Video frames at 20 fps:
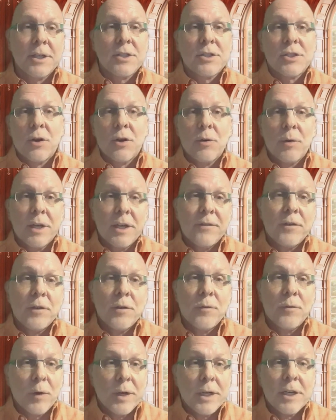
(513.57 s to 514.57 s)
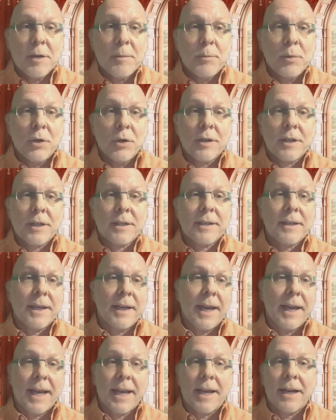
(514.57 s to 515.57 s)
So if you've written a book
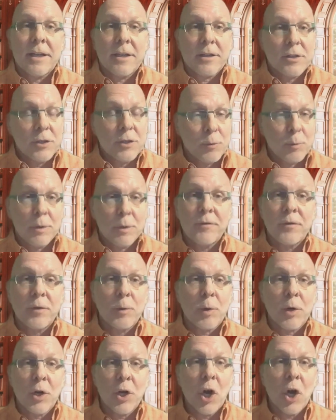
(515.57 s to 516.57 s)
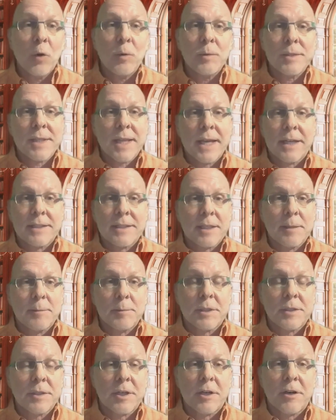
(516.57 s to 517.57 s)
and your reviewer knows that
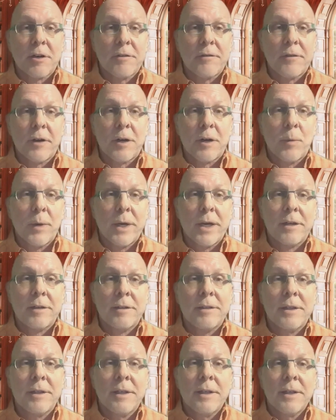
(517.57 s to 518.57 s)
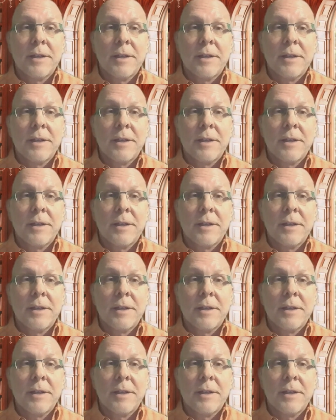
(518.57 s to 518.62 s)
subject area very well,